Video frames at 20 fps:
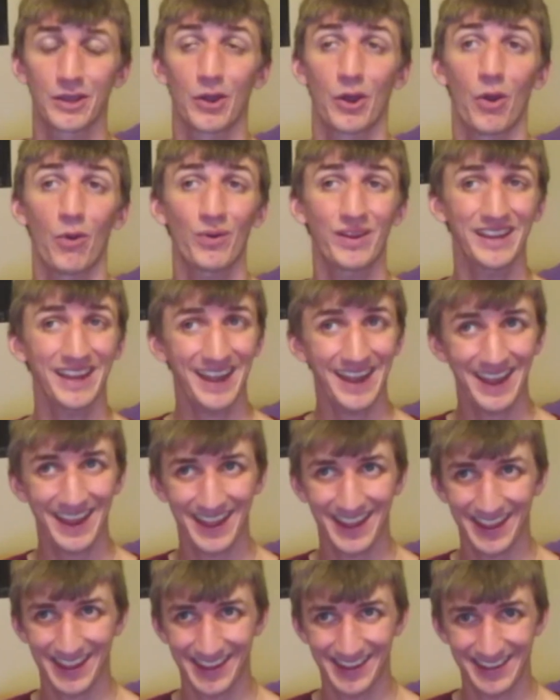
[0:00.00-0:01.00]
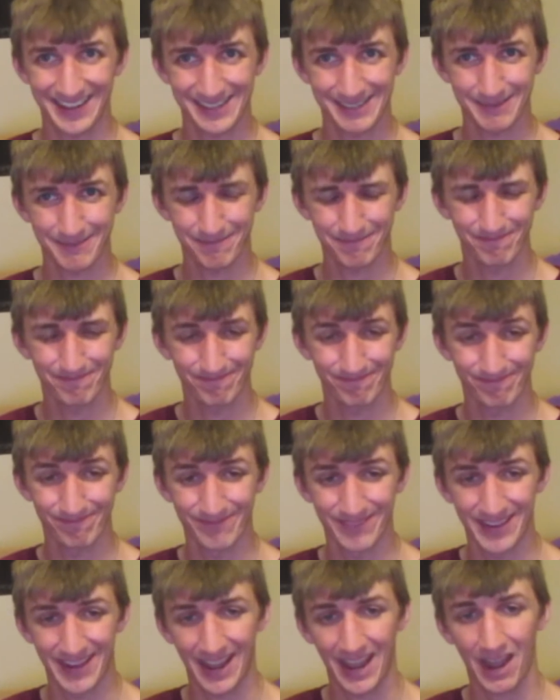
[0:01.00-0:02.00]
Okay,
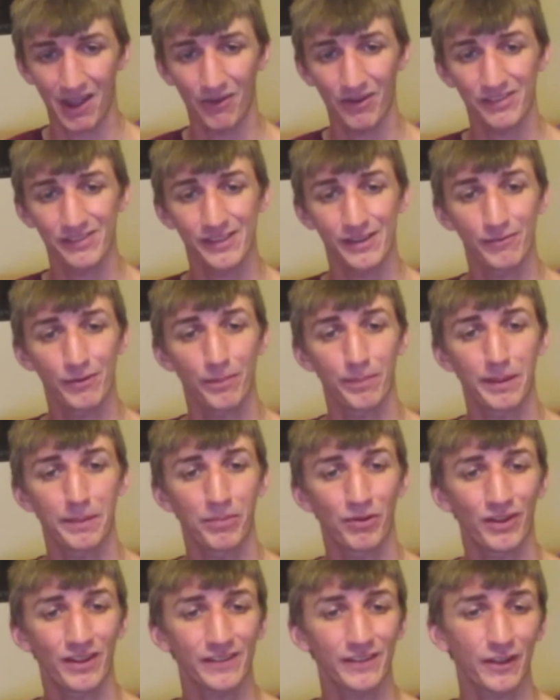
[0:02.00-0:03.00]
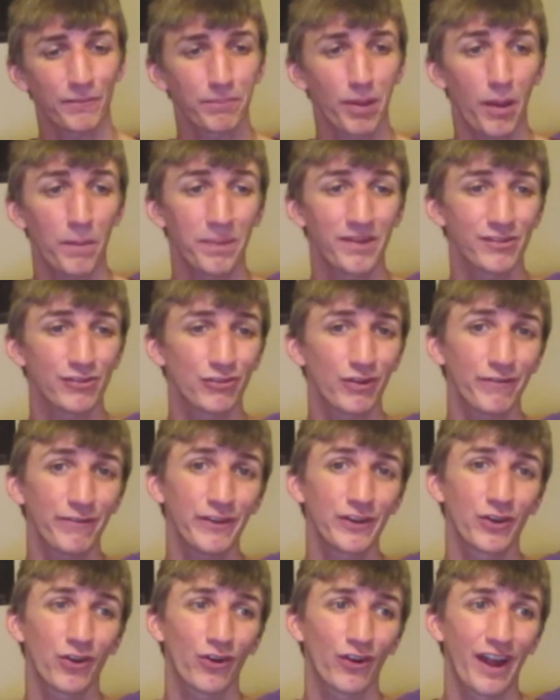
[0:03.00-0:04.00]
now I see where people get the pompous
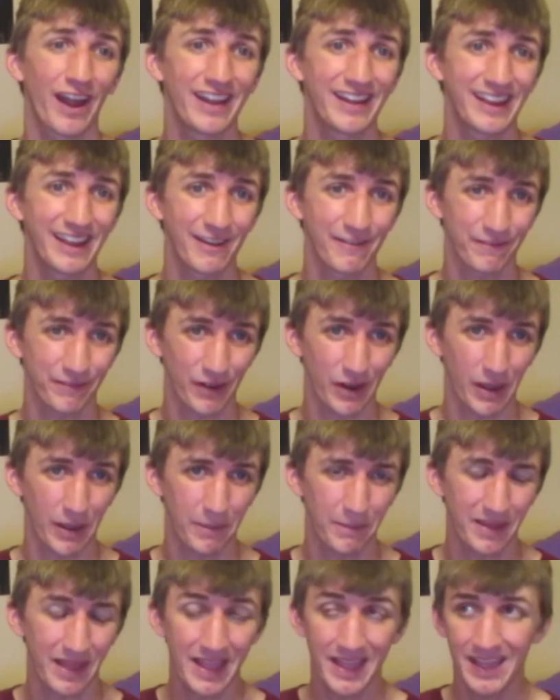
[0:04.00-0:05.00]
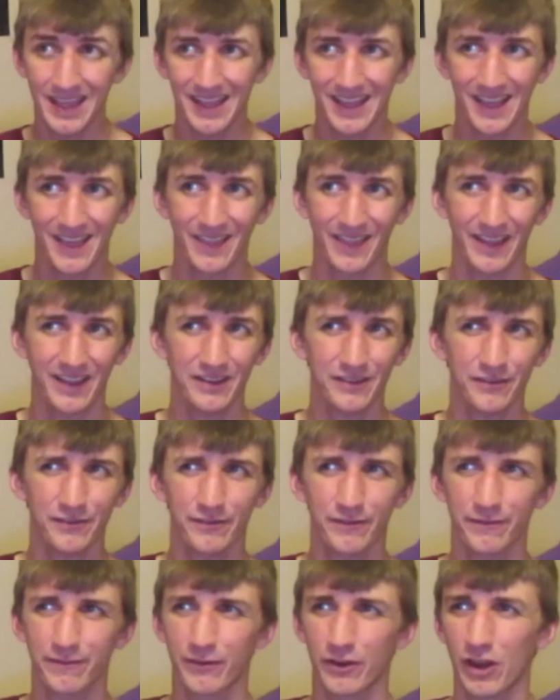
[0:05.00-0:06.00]
Gryffindor idea from.
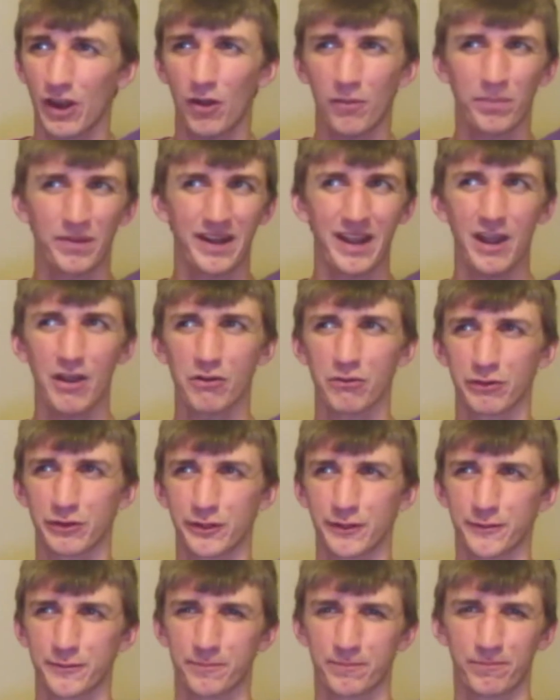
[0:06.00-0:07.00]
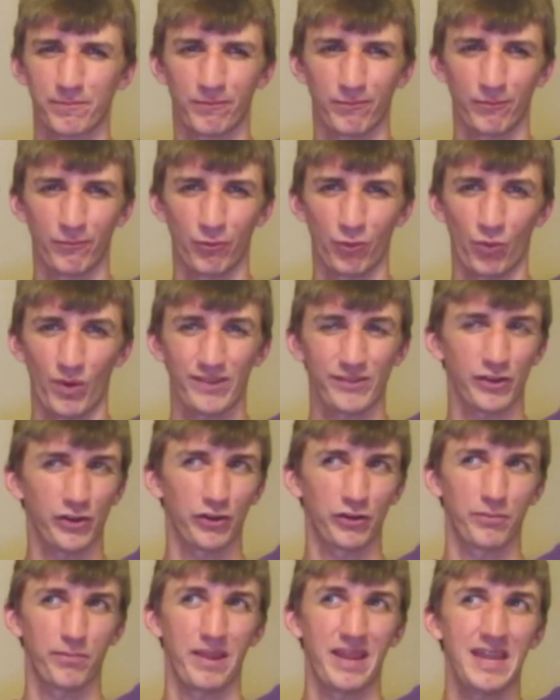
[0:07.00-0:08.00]
Thanks for helping out,
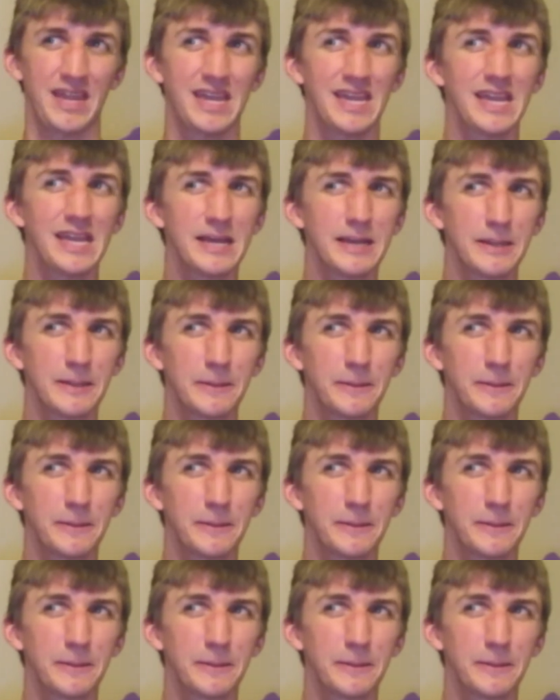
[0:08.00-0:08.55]
wizard me.